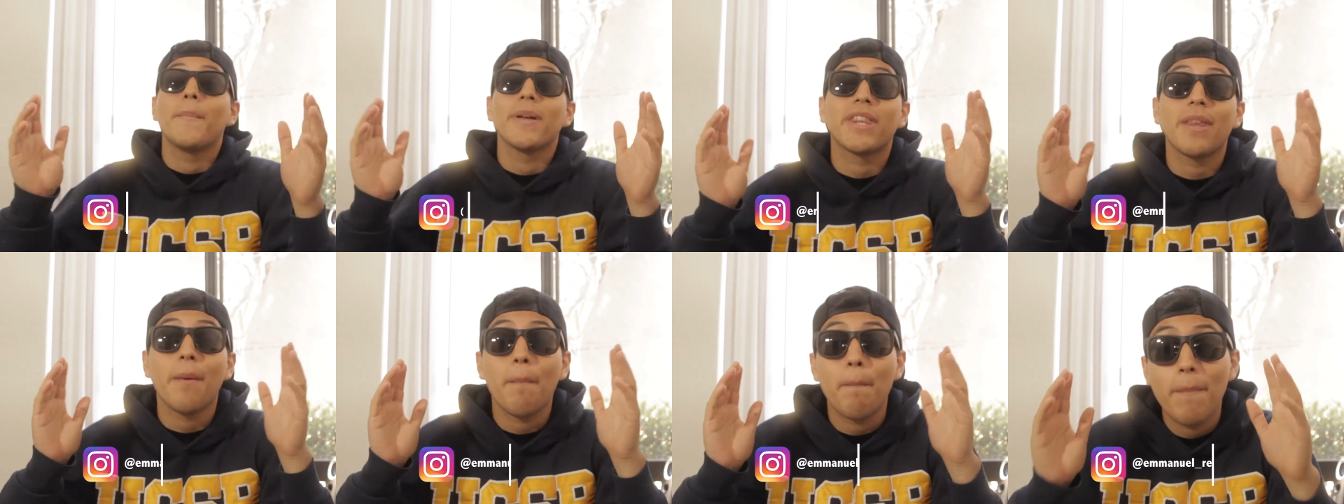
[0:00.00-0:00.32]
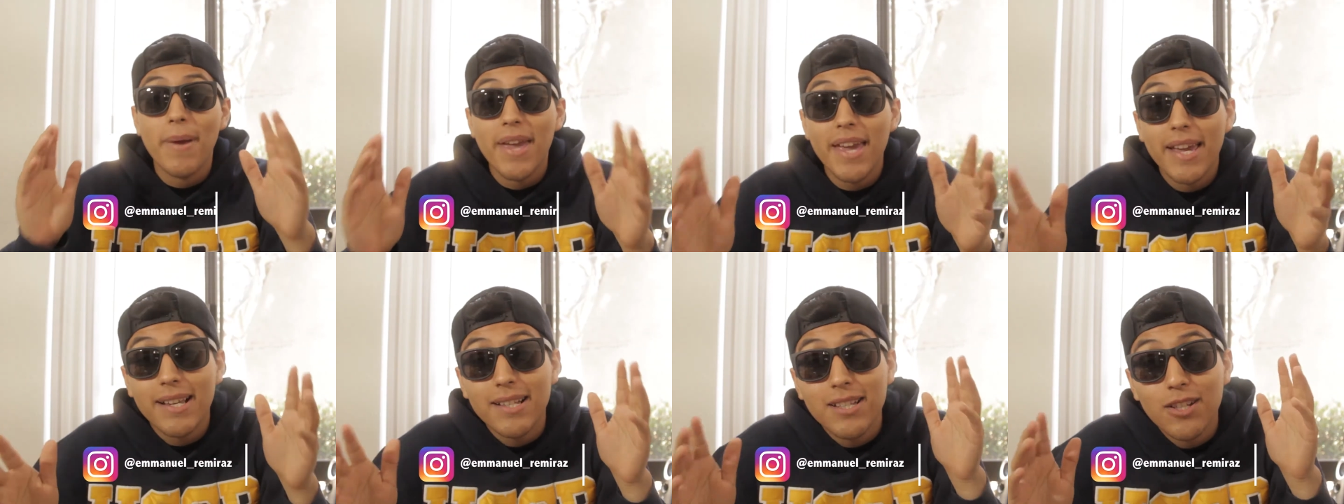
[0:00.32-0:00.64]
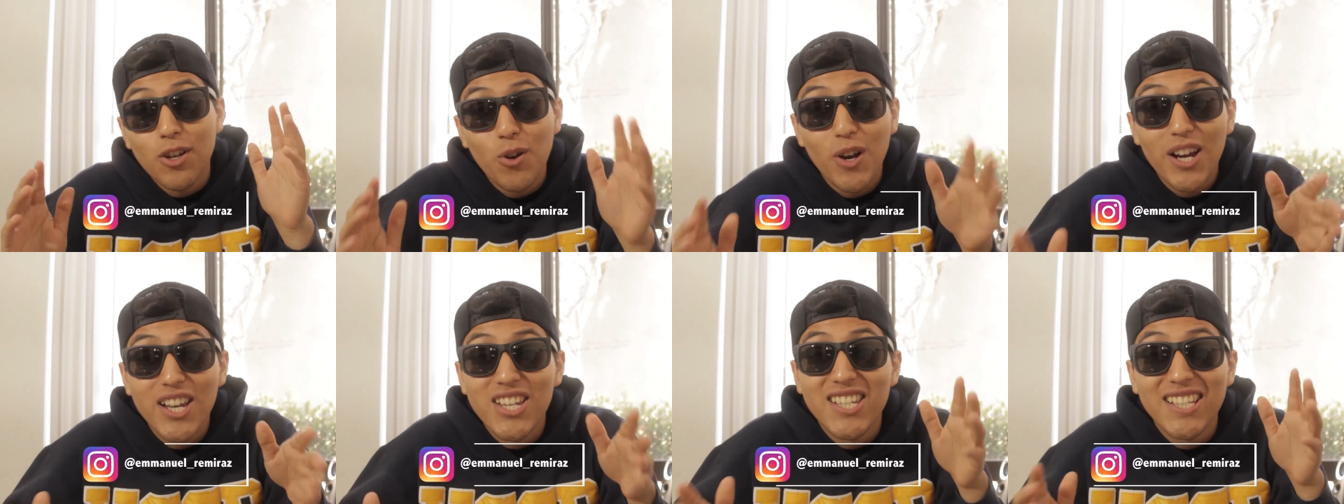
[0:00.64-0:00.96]
But the biggest
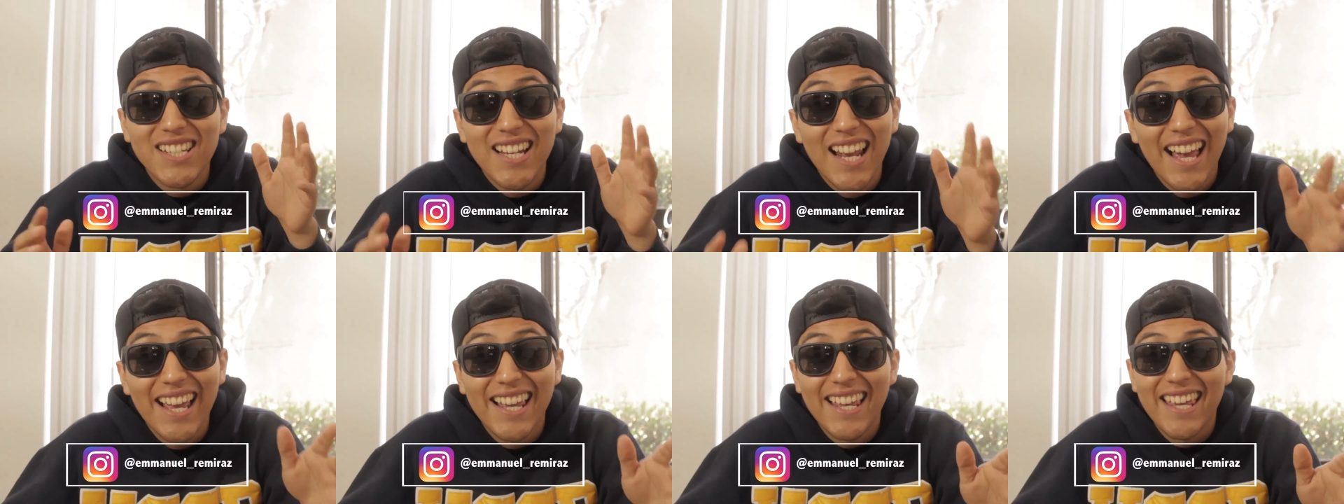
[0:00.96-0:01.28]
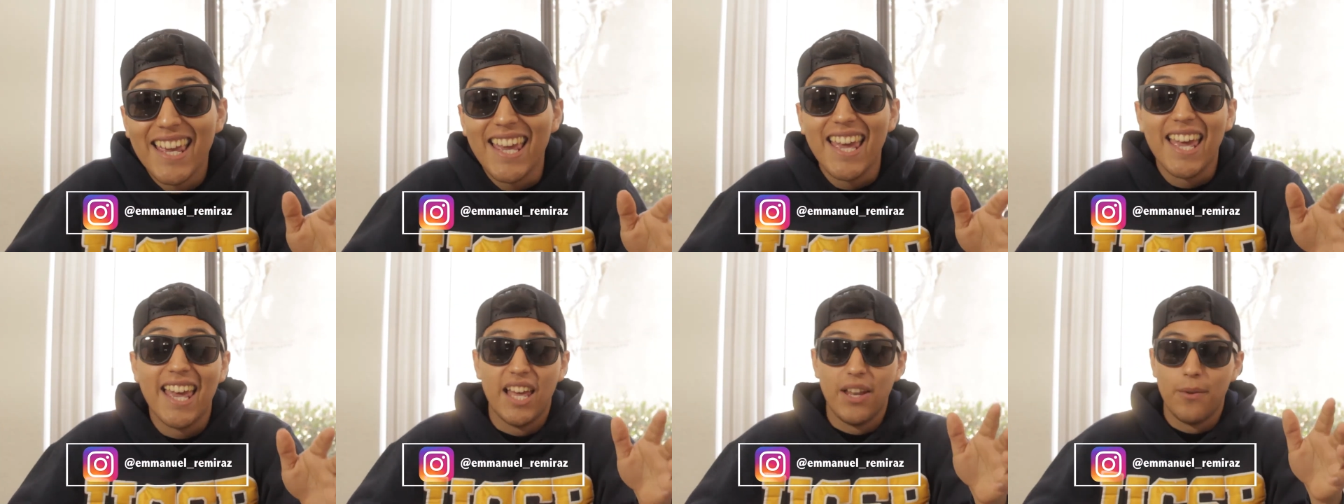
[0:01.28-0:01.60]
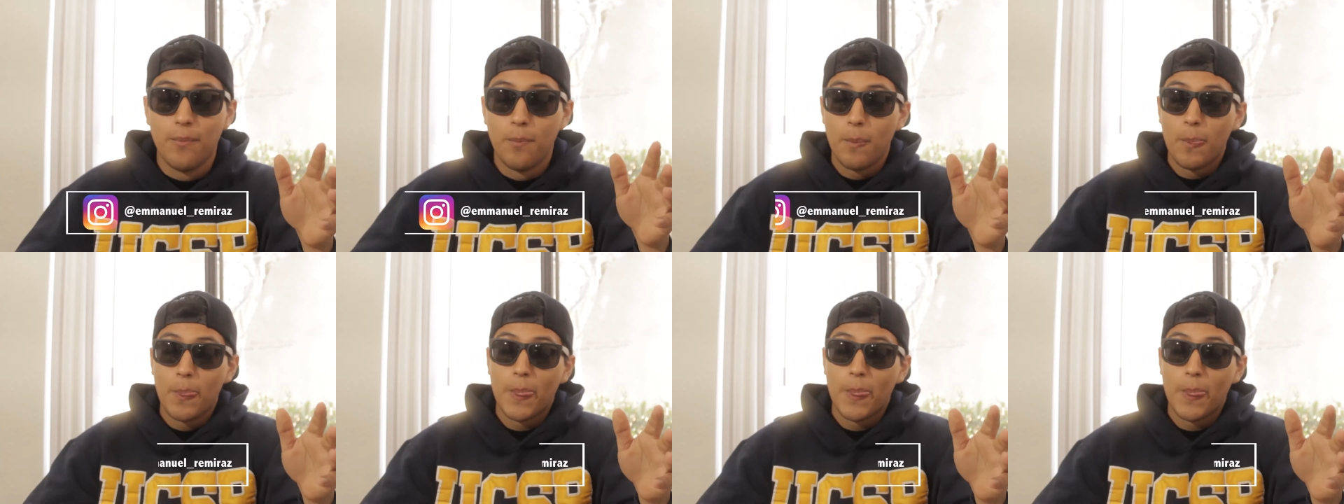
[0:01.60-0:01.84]
question I get